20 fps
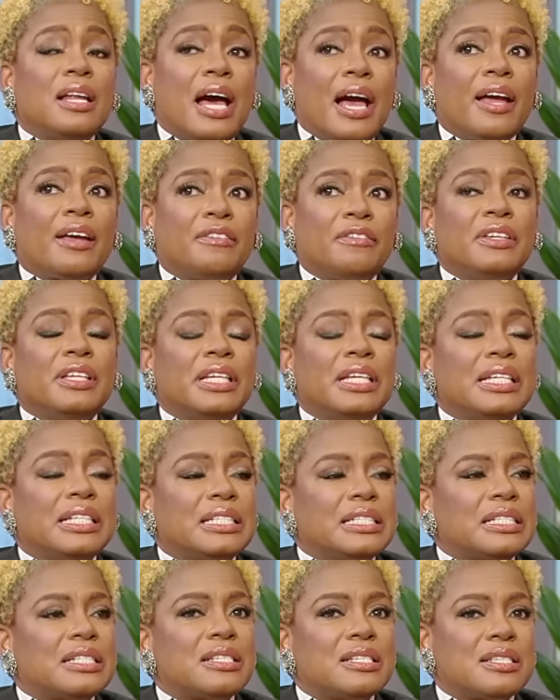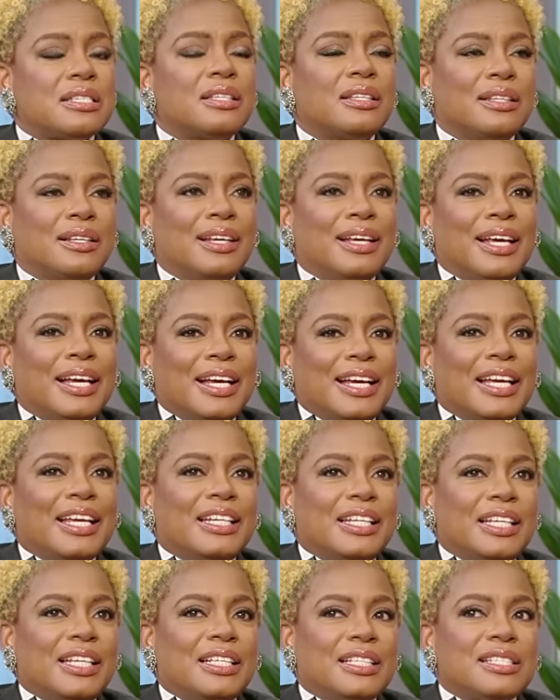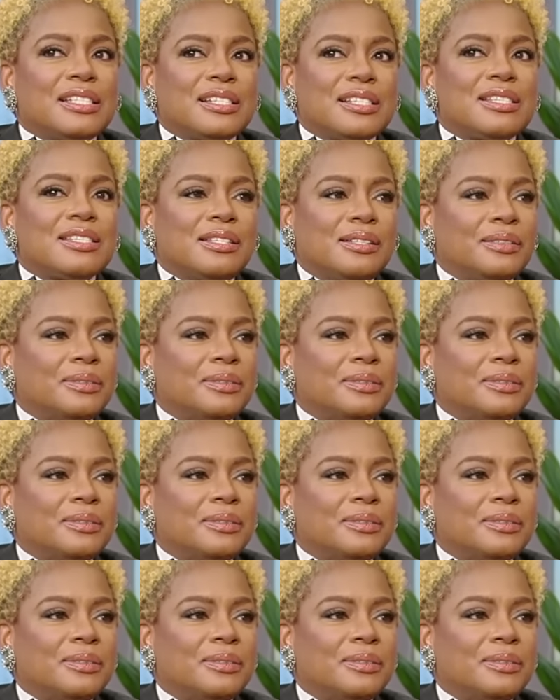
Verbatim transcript: Right. It is. It is.